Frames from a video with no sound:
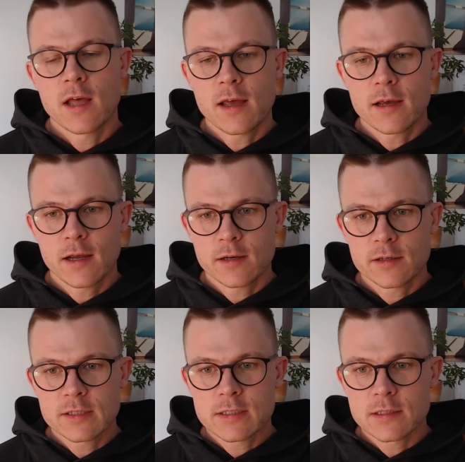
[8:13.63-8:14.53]

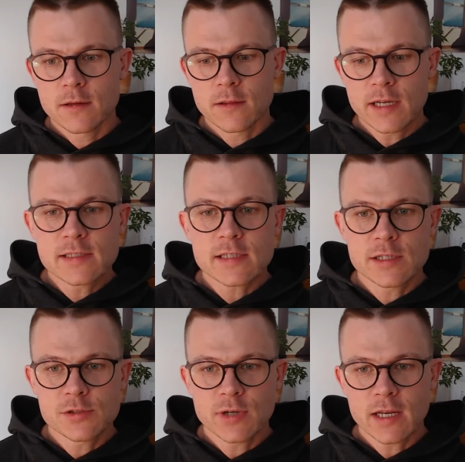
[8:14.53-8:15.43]
And the
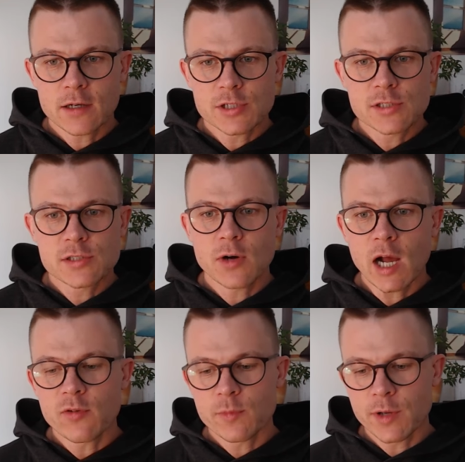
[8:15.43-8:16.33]
insights you get are just so
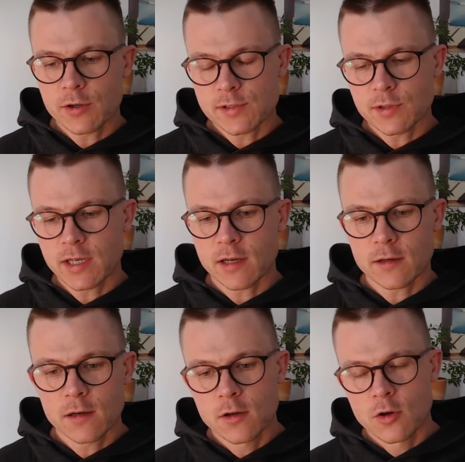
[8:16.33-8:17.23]
helpful because you
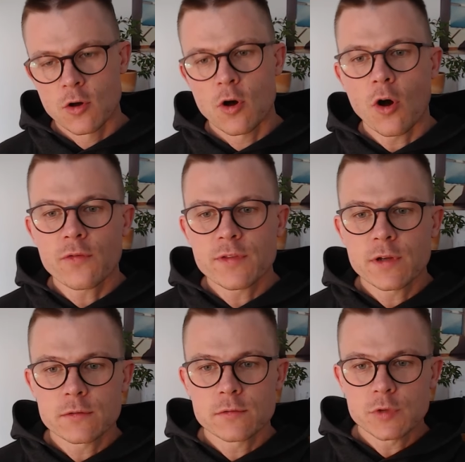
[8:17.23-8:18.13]
can
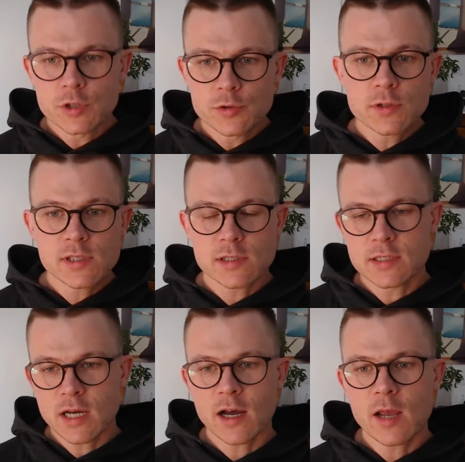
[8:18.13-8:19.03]
often reduce the
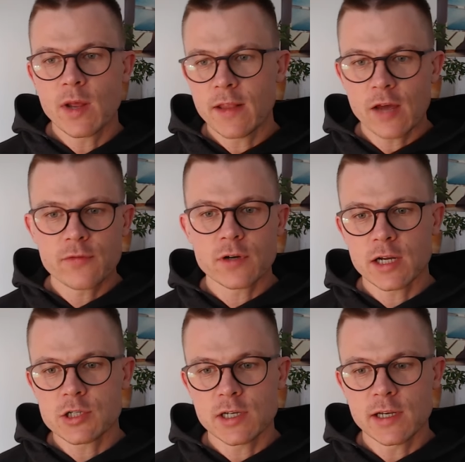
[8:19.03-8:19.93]
time and the effort
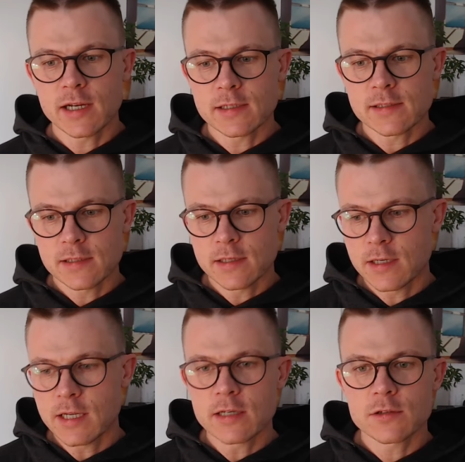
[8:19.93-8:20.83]
actually that is
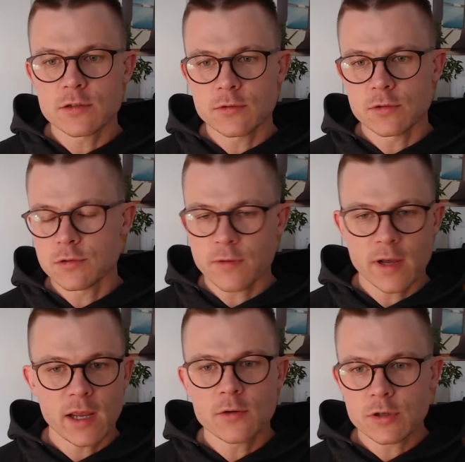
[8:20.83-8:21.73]
needed to
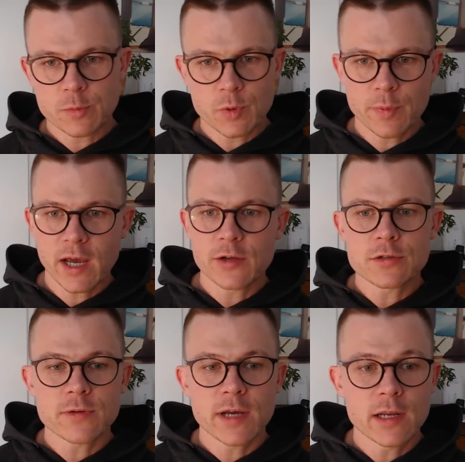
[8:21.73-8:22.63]
train or to prepare
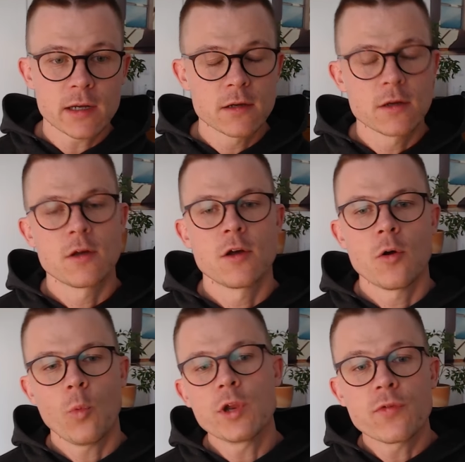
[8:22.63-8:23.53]
your trading
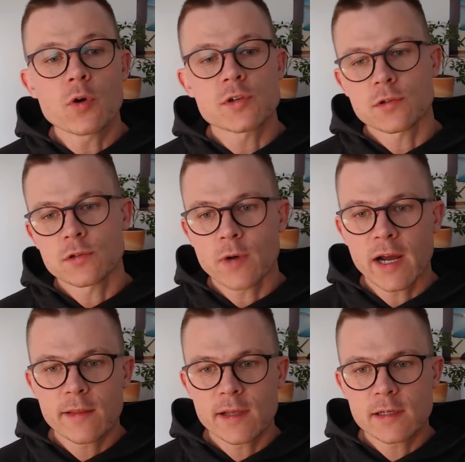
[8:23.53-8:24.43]
when you focus on the
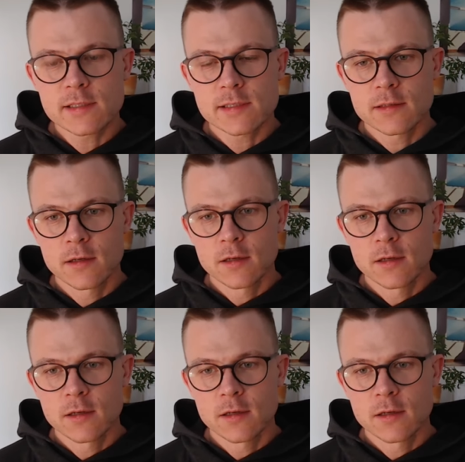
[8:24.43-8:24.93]
right things.